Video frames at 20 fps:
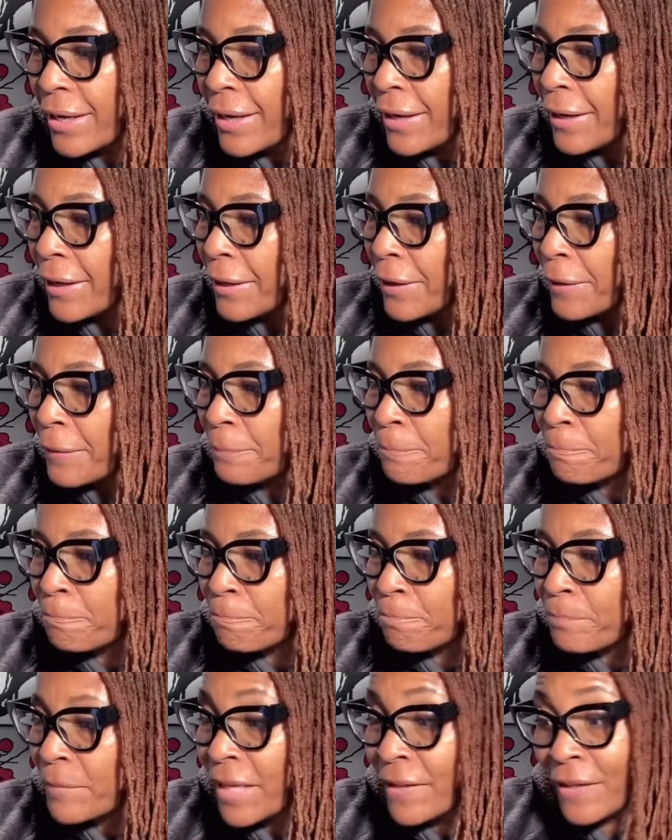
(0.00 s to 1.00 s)
And
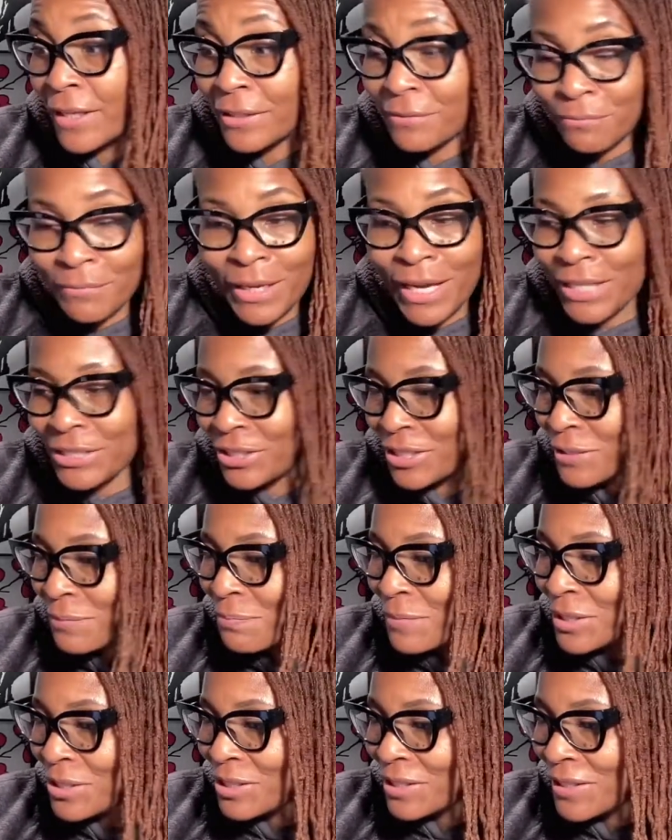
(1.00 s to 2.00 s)
then I just
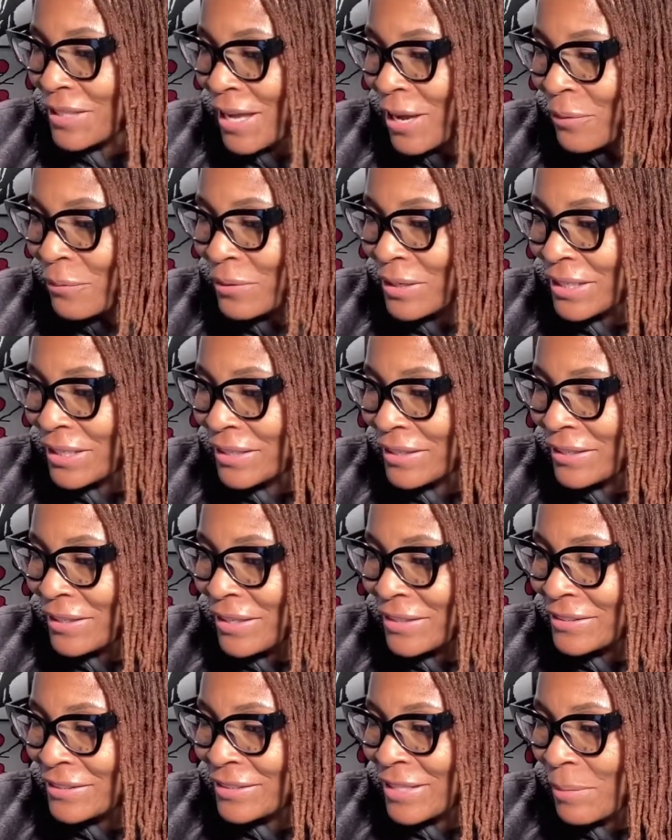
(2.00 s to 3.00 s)
mentioned that one,
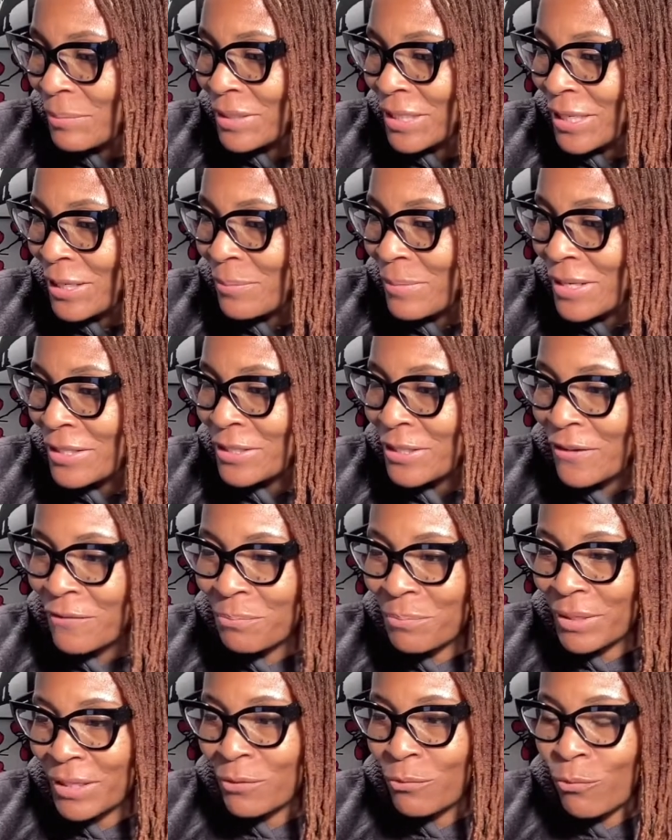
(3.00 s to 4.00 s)
I stepped ahead of
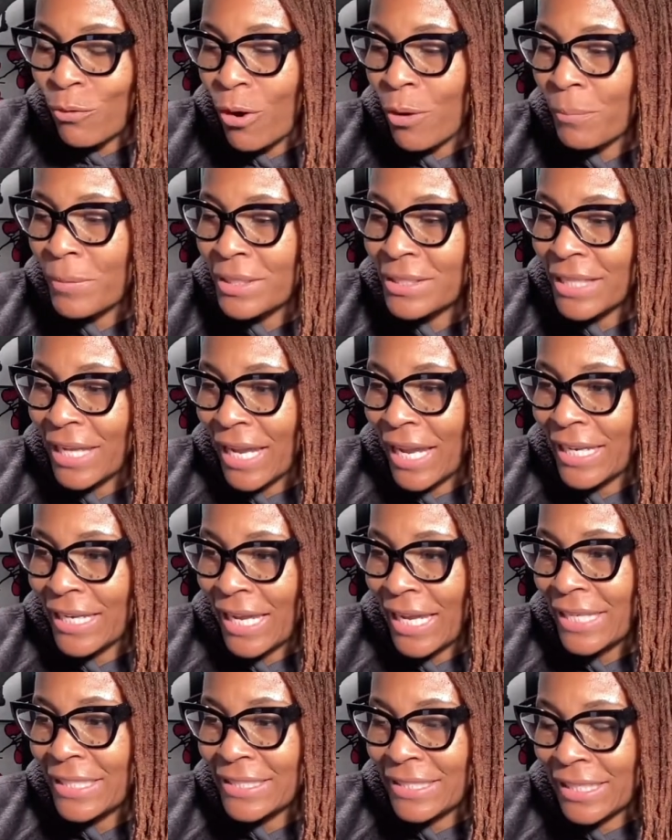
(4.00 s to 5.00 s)
myself, but Romans
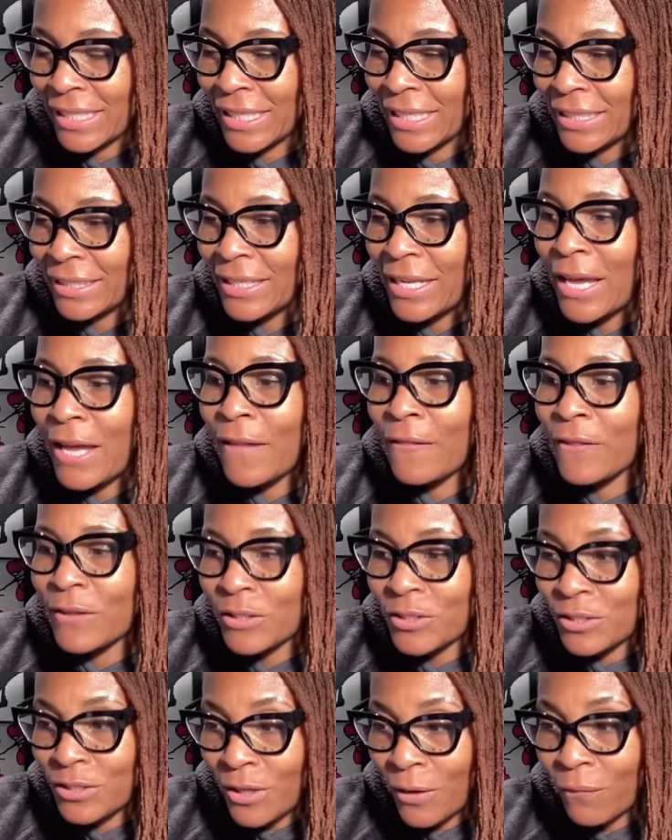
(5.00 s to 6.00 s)
8:18, the
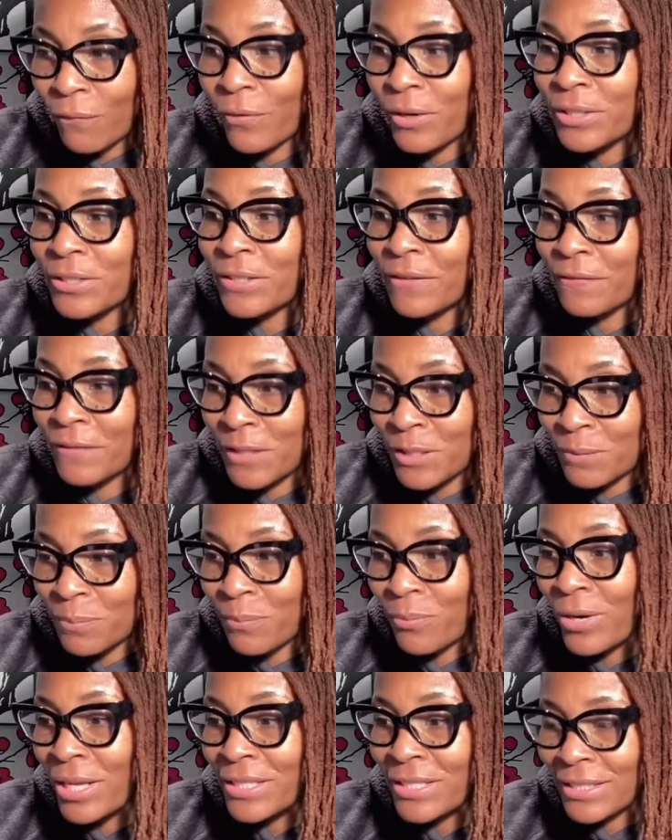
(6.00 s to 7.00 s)
sufferings of this
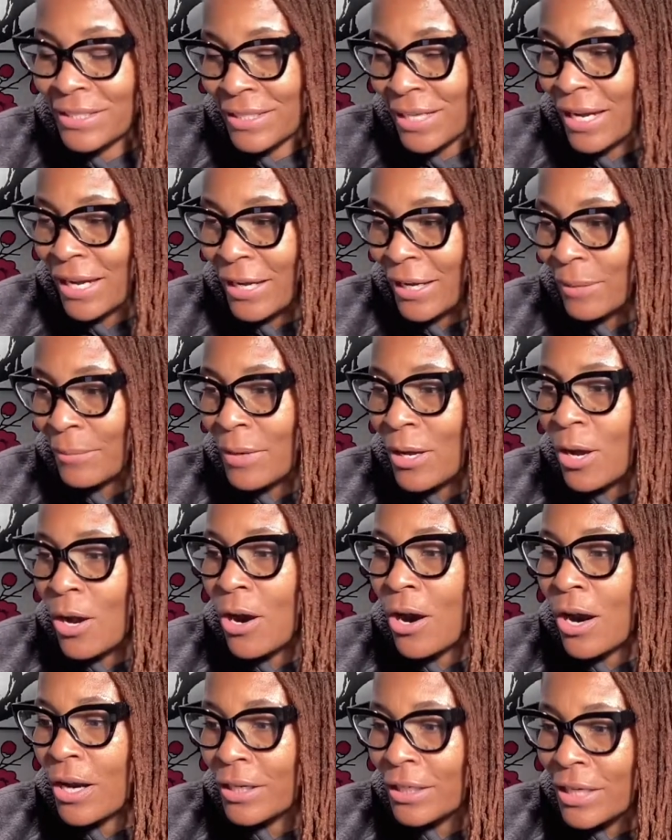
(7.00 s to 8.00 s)
present time
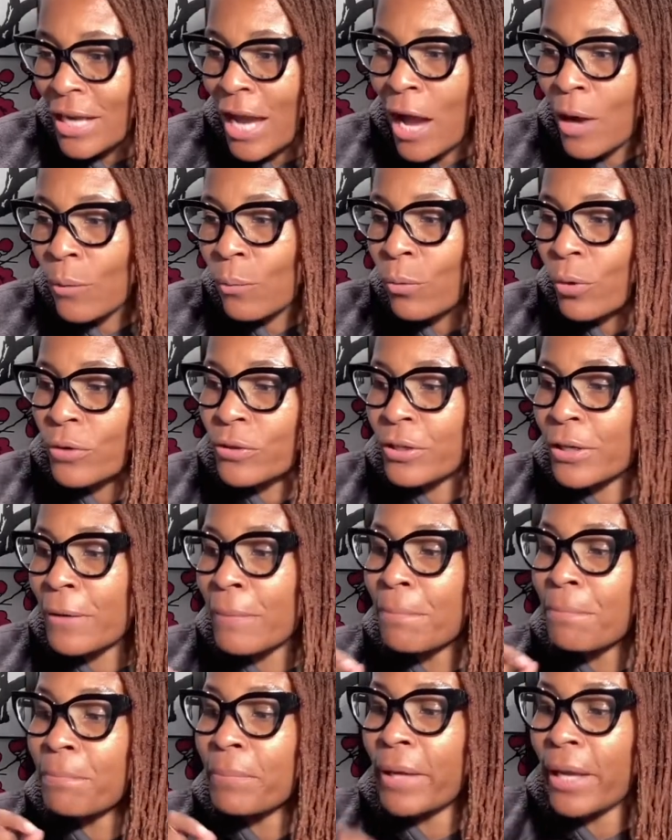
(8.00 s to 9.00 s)
are not worth
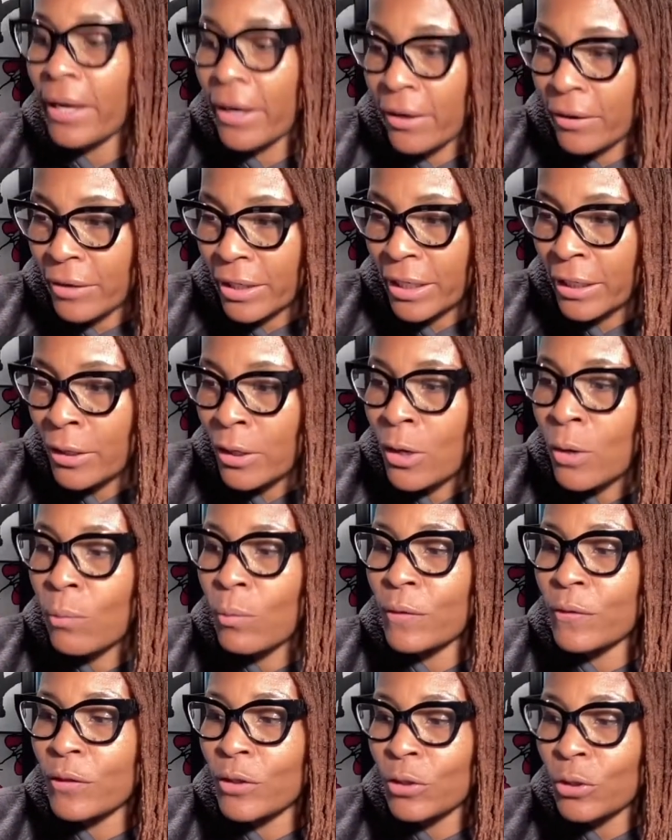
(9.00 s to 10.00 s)
comparing
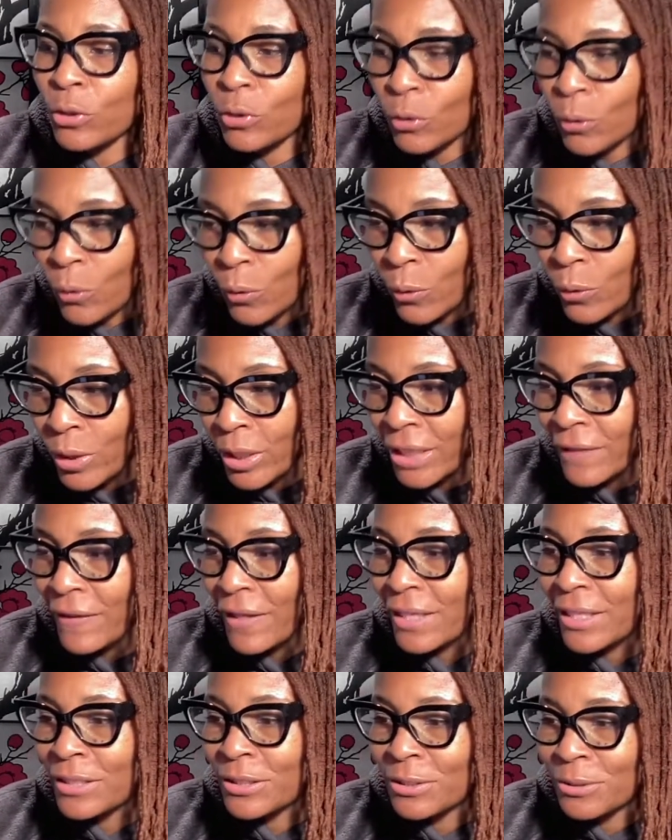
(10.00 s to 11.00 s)
with the glory
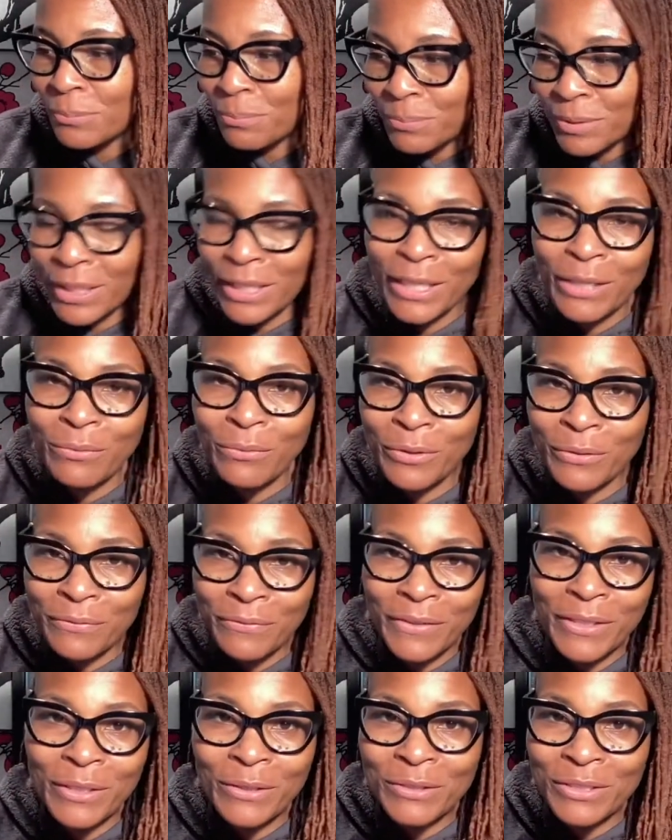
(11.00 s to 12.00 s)
that is to be
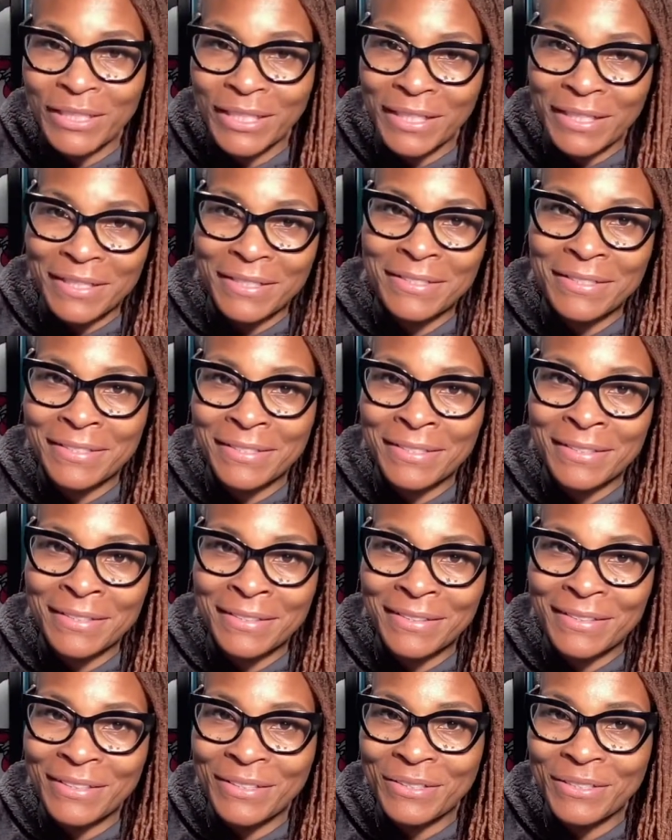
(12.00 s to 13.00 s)
revealed to us.
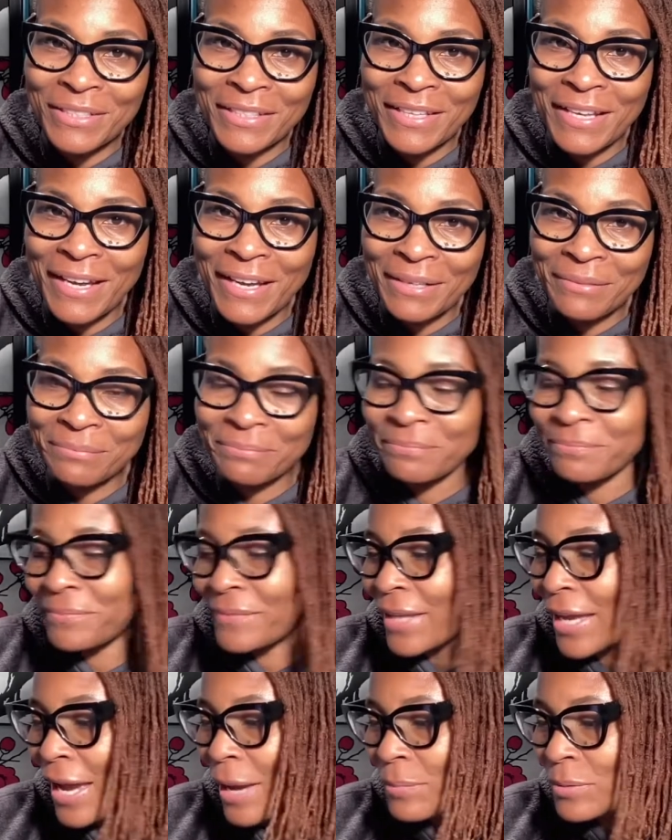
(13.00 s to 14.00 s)
You see that?
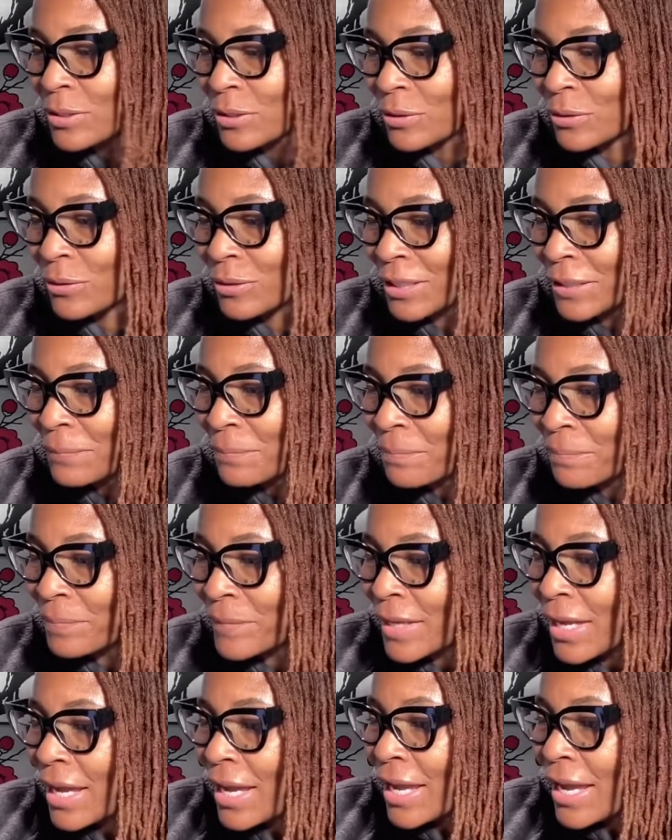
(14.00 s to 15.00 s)
Absolutely.
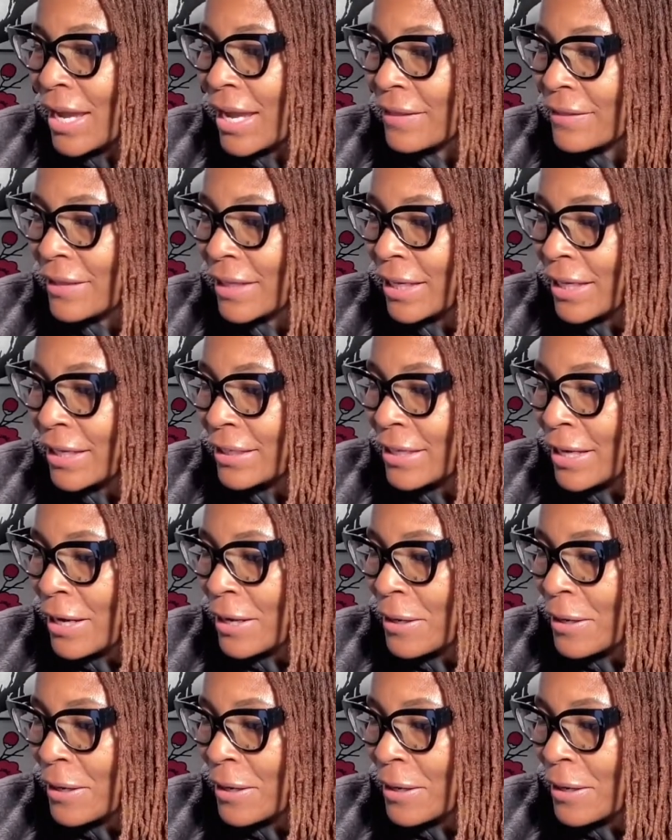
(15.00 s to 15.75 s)
And then,